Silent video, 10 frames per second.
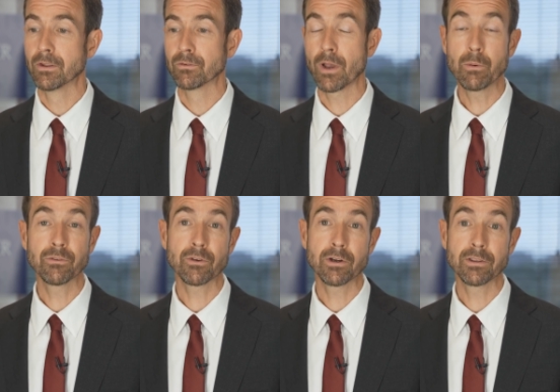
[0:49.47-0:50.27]
So I would
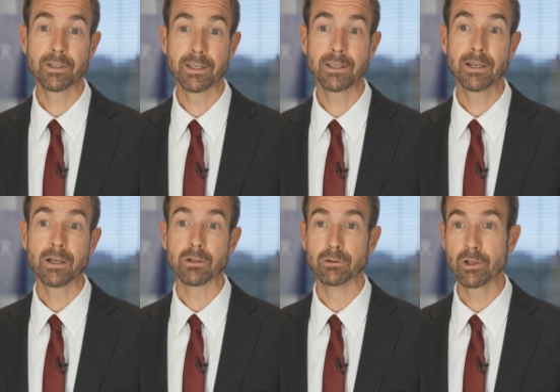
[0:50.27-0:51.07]
certainly
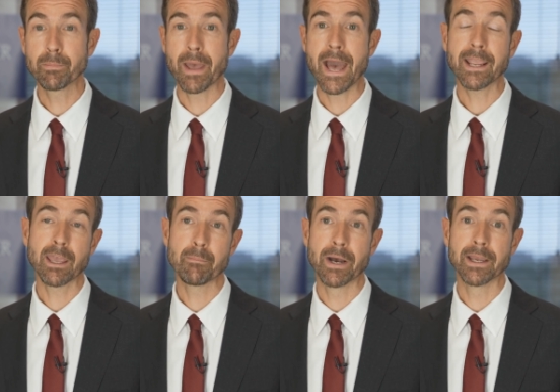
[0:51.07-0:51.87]
look back
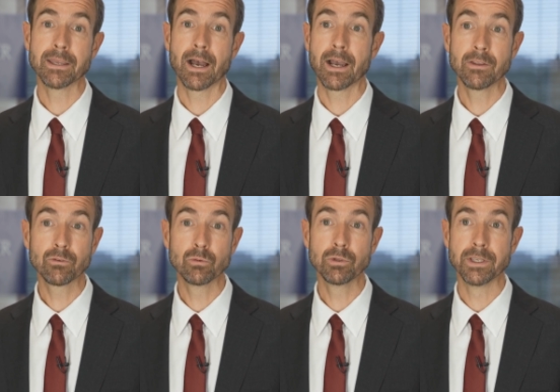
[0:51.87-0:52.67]
at my high
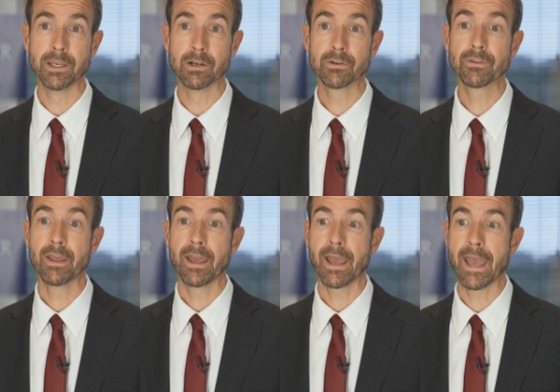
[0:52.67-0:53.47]
school years
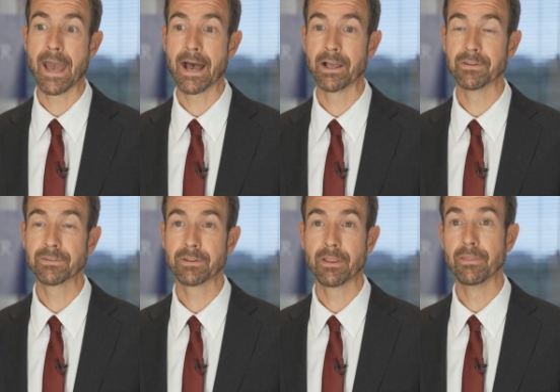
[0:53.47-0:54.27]

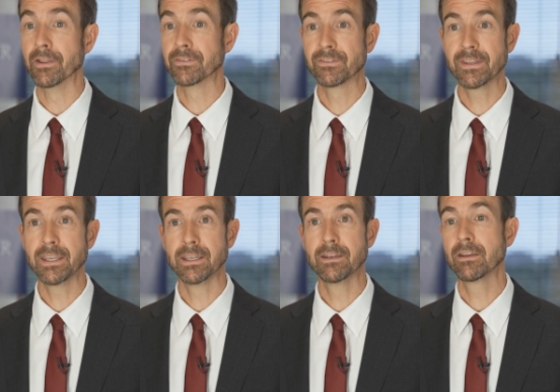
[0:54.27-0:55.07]
as the
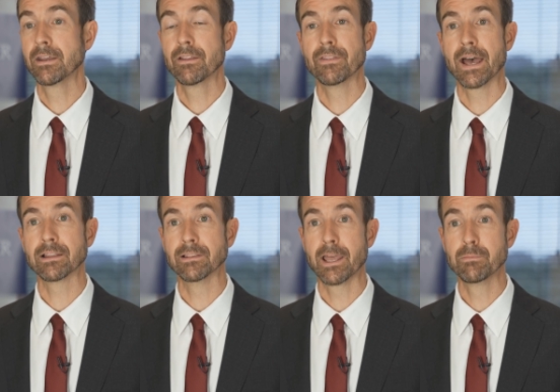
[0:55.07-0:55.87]
seed
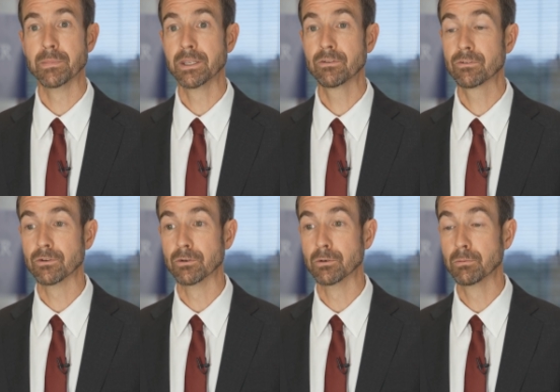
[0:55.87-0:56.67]
that led me
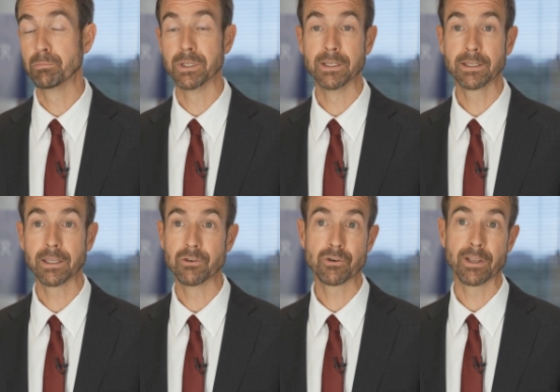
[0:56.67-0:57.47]
to being
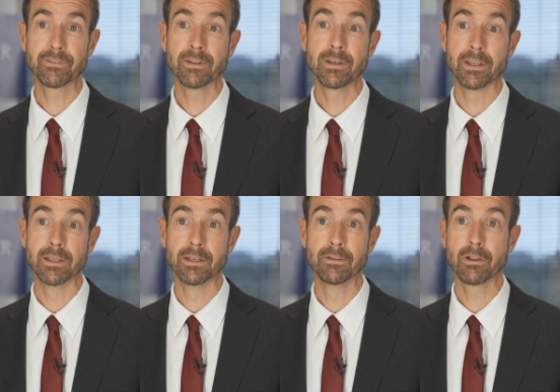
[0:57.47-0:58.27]
interested
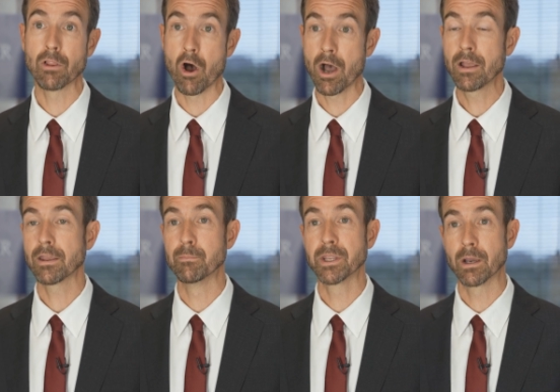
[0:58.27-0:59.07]
in the law
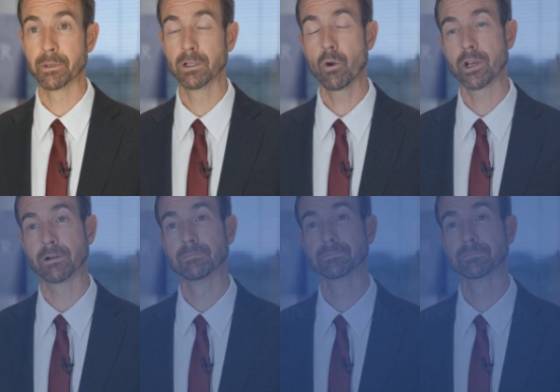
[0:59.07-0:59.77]
and becoming a lawyer.